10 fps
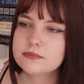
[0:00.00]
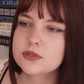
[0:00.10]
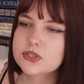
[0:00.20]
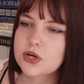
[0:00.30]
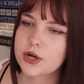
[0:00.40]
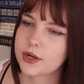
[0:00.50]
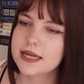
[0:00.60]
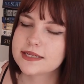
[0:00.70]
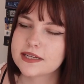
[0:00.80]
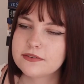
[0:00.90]
So
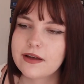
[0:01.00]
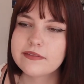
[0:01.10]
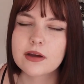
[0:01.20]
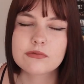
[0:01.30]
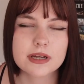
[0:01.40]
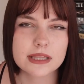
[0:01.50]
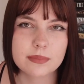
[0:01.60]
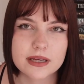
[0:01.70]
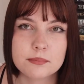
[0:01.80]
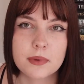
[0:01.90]
instead of having a really
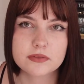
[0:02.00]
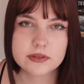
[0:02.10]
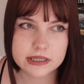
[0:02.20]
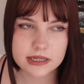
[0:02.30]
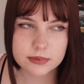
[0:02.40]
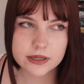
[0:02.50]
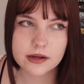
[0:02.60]
big monthly TBR,